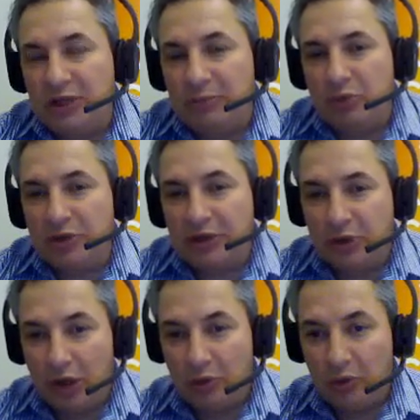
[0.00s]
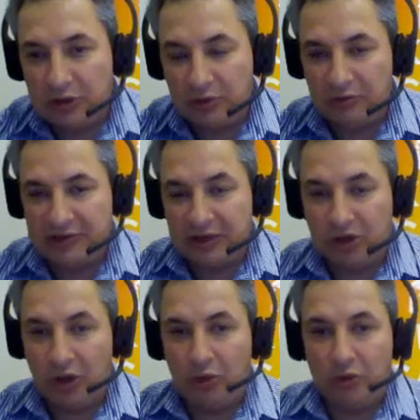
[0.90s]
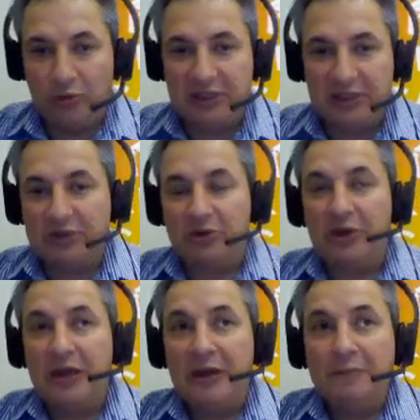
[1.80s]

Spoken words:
They brought in cohorts, and all of a sudden cohort was an extra